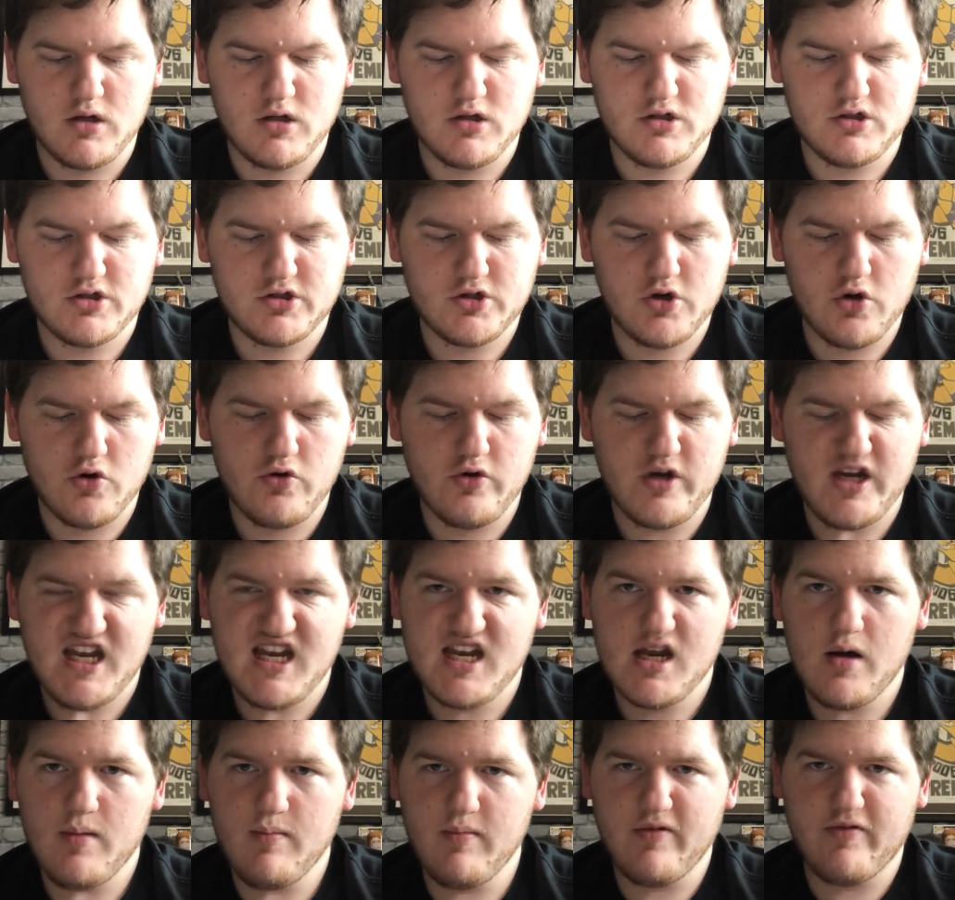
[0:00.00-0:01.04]
So in
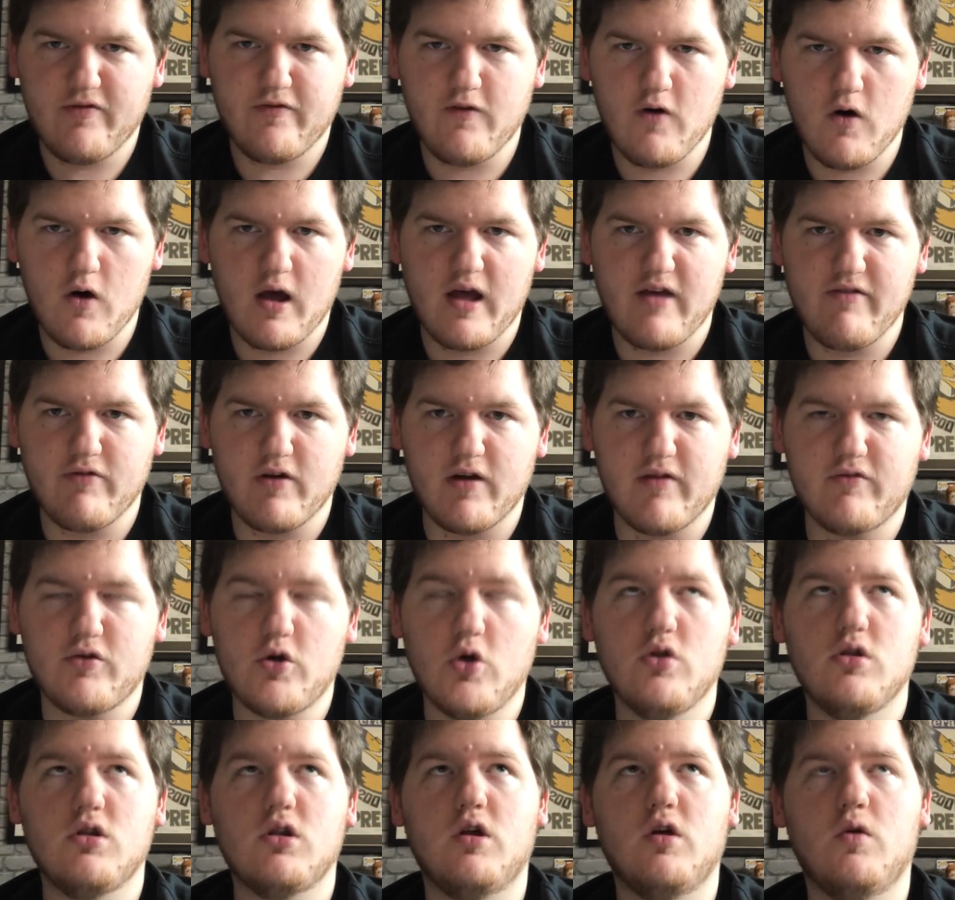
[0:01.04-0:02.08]
number 5, I've
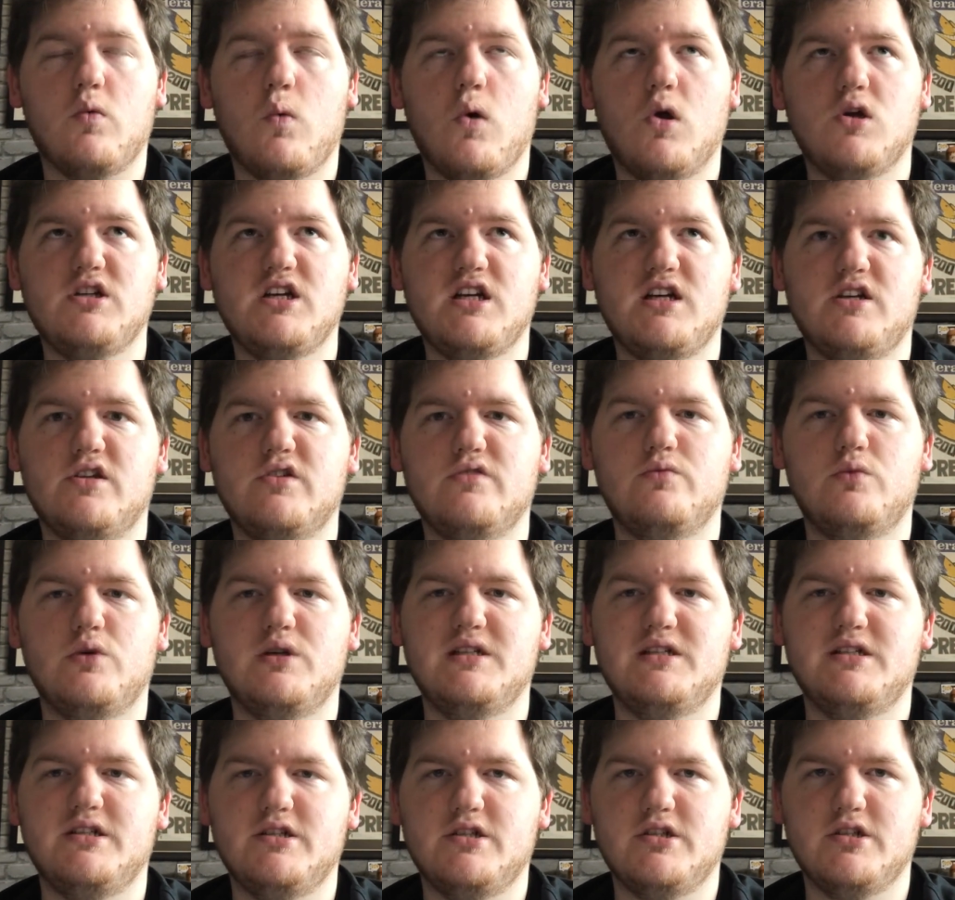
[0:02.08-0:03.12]
got the Washington
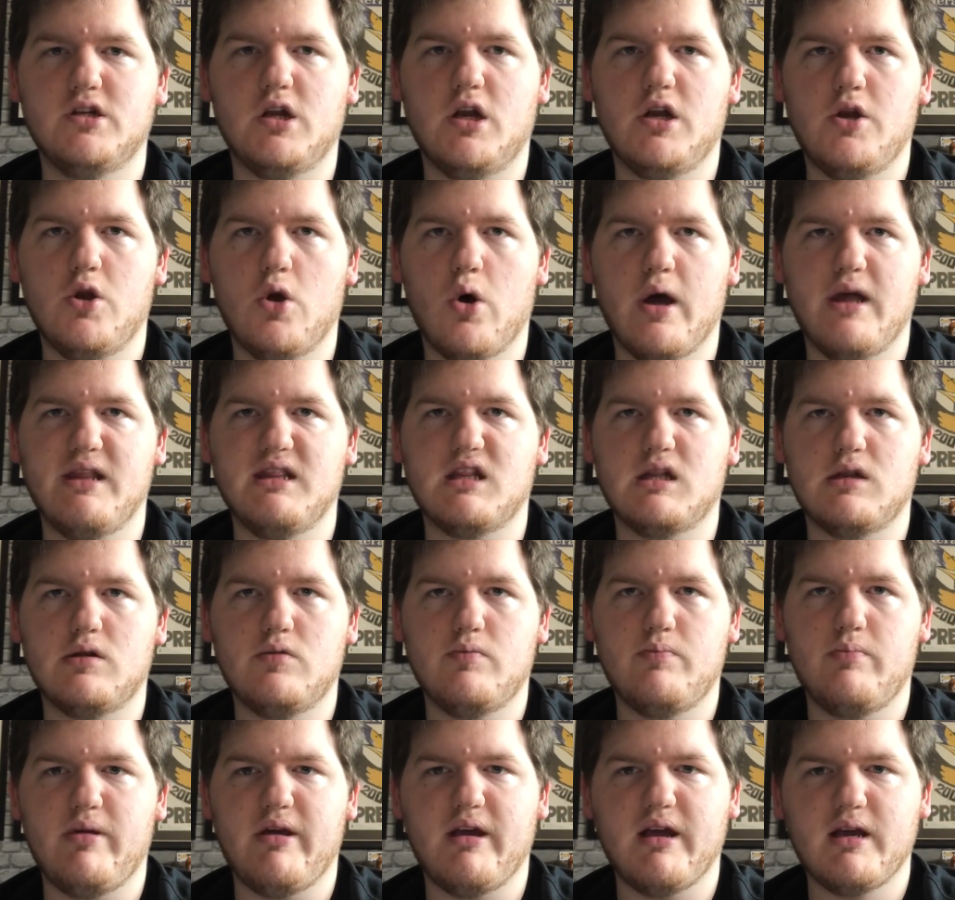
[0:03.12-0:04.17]
Wizards 9th
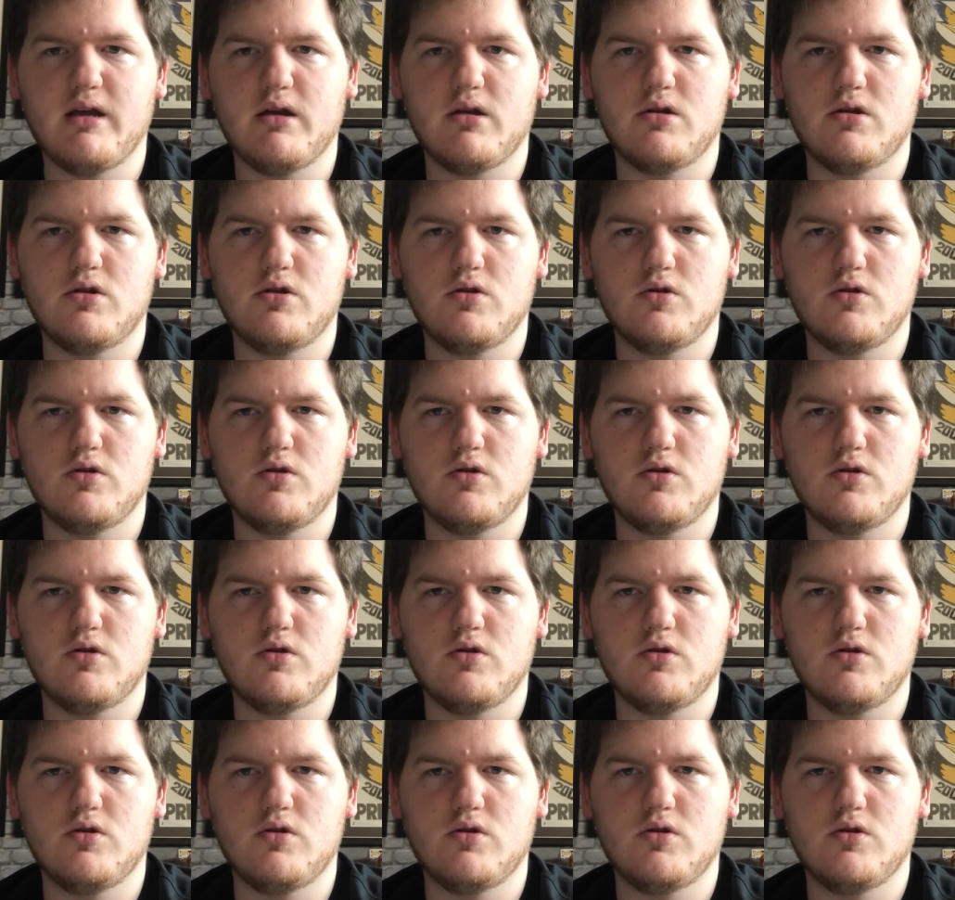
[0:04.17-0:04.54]
pick